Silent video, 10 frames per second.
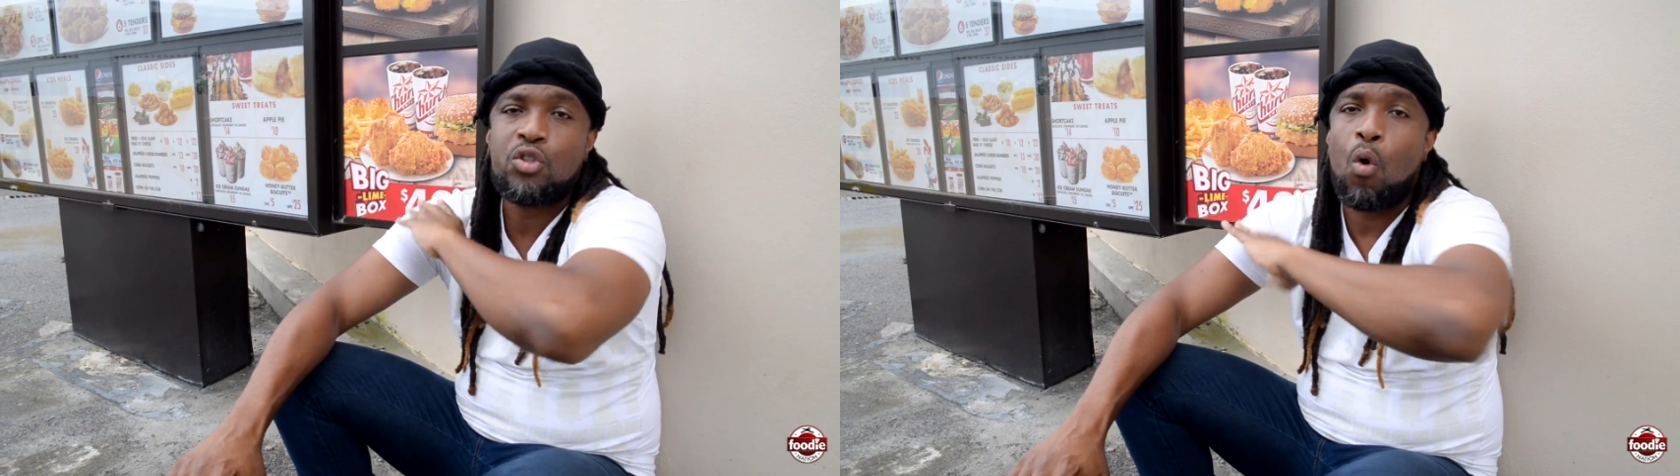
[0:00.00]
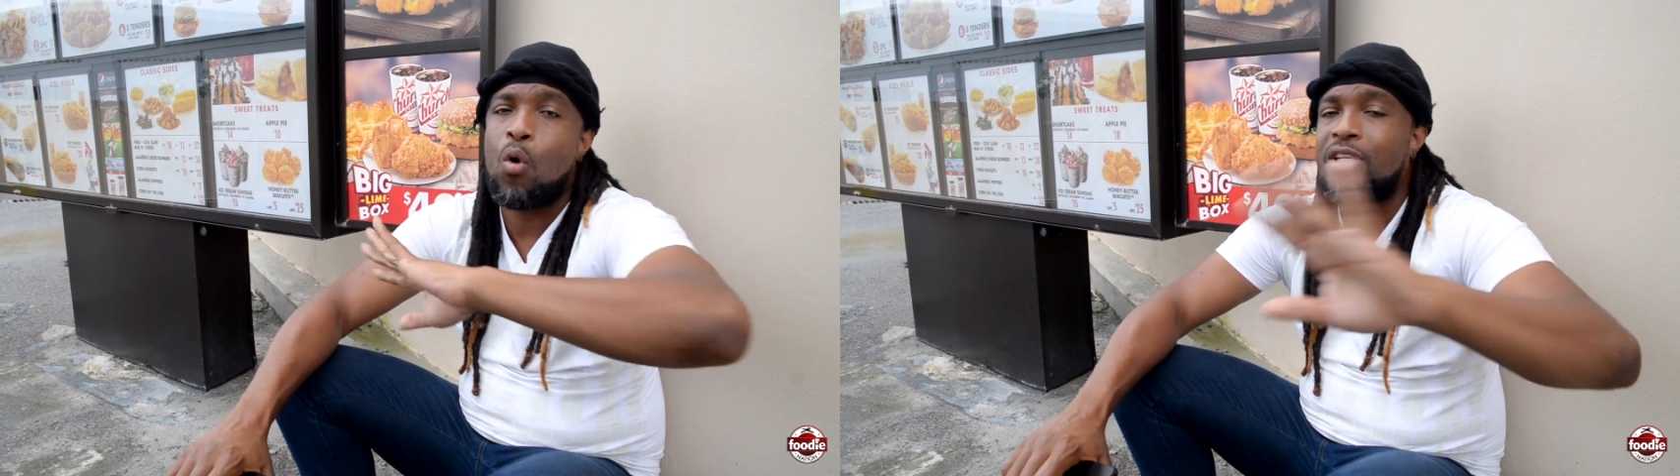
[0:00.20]

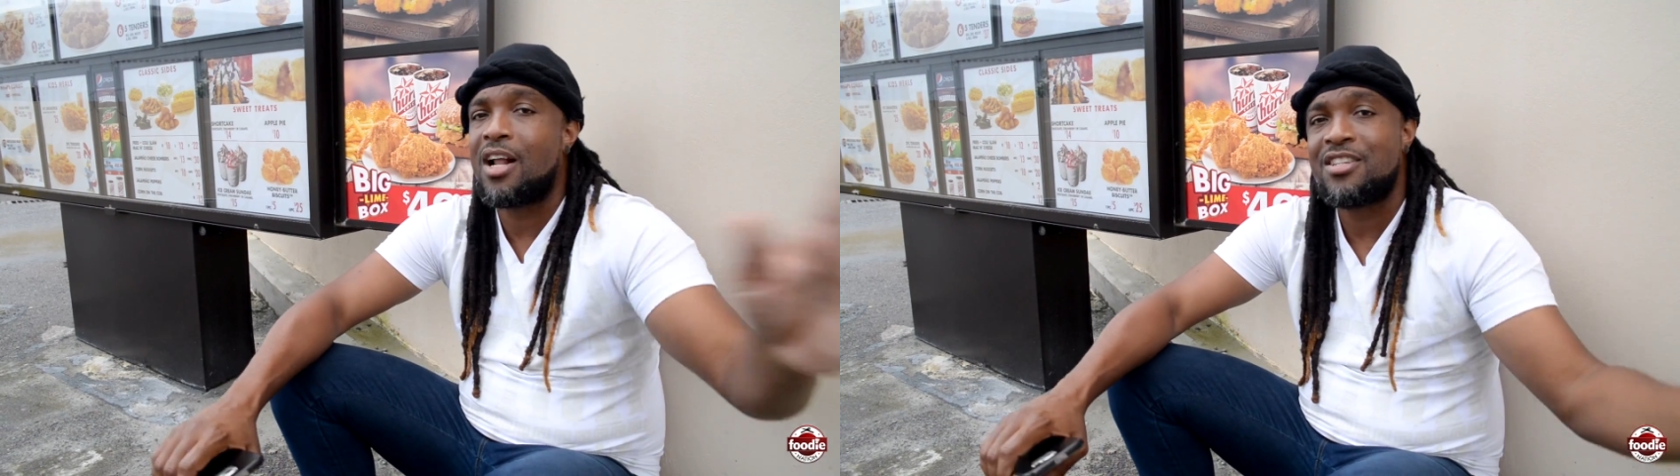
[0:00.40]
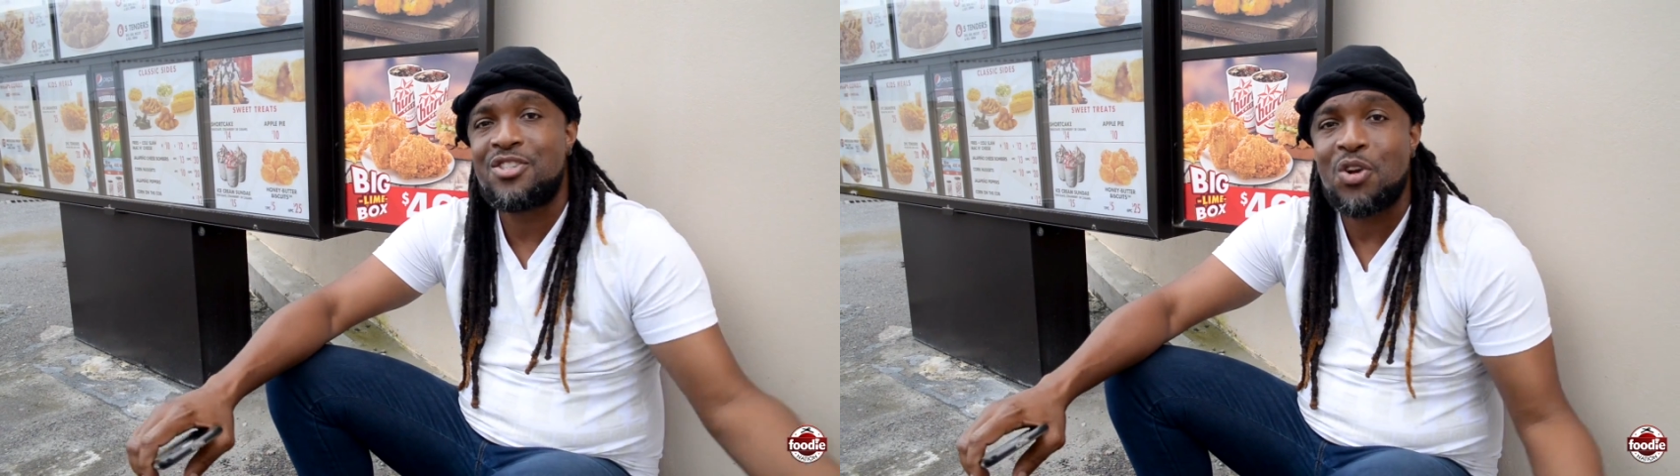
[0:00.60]

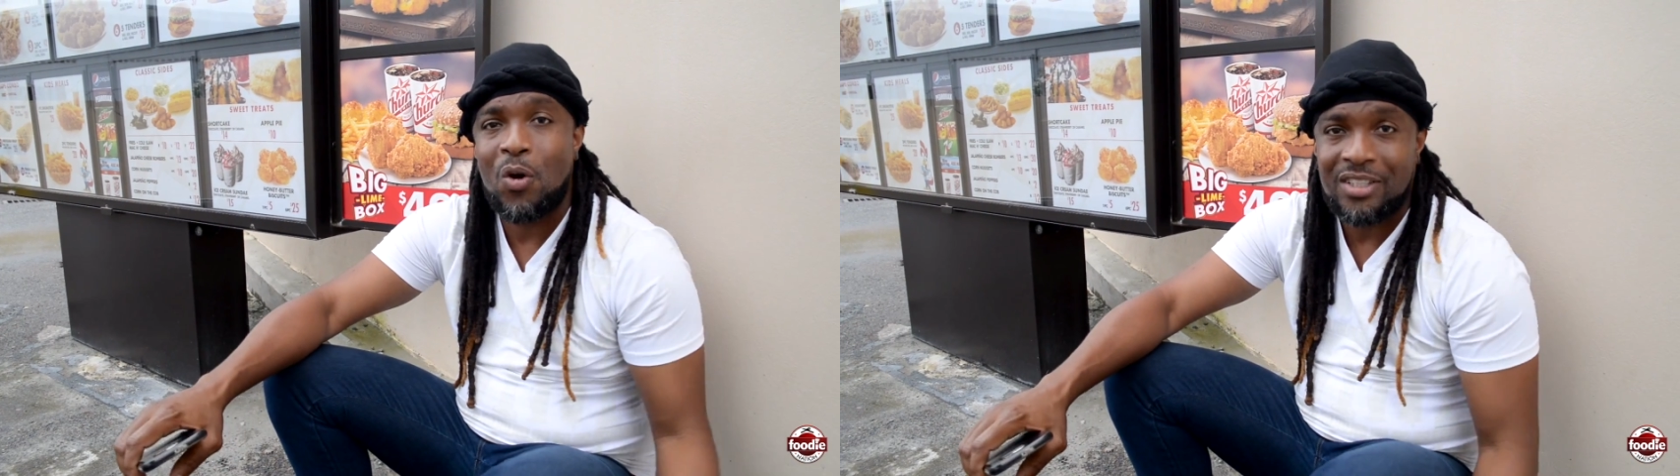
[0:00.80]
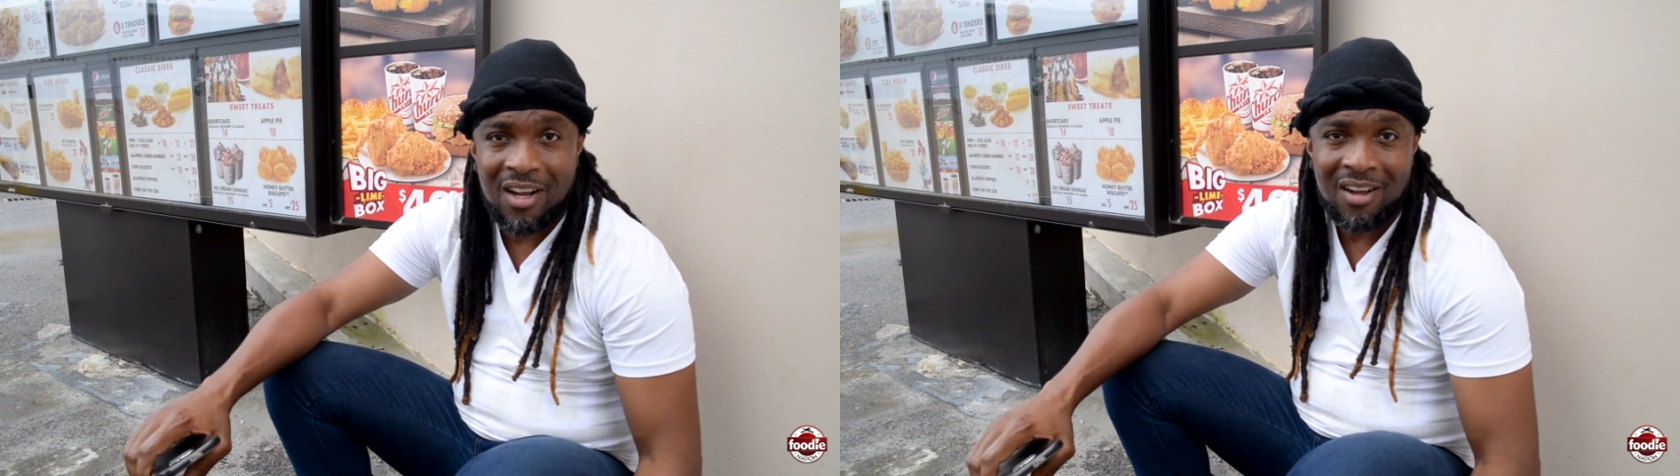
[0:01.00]
total
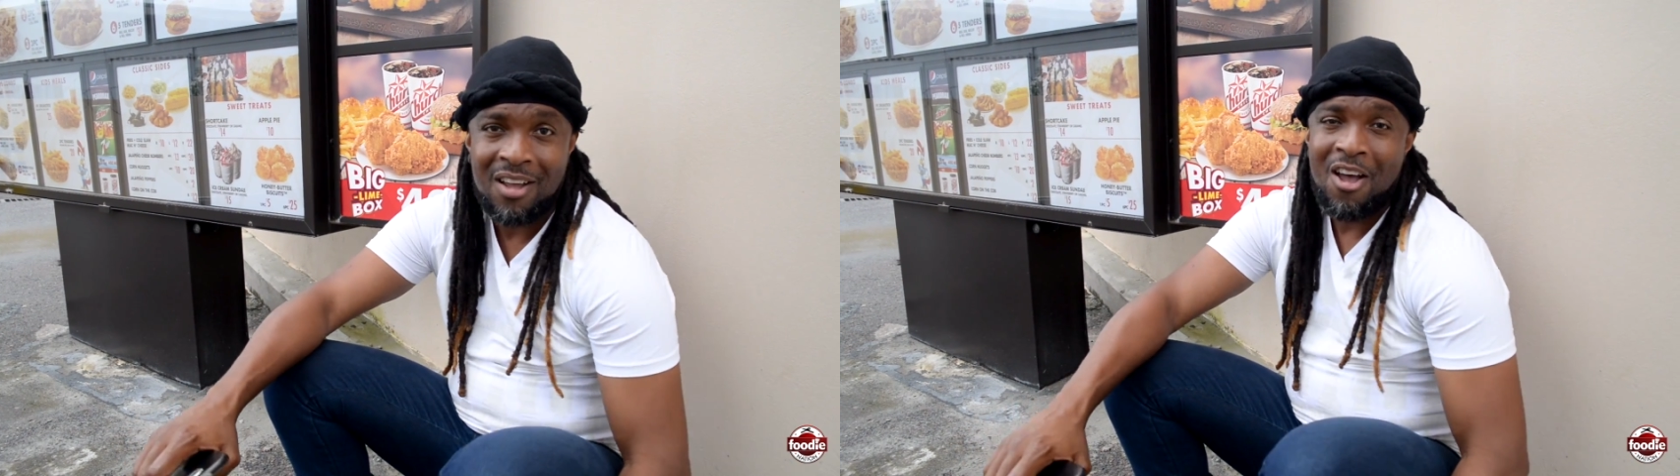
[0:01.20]
slaughter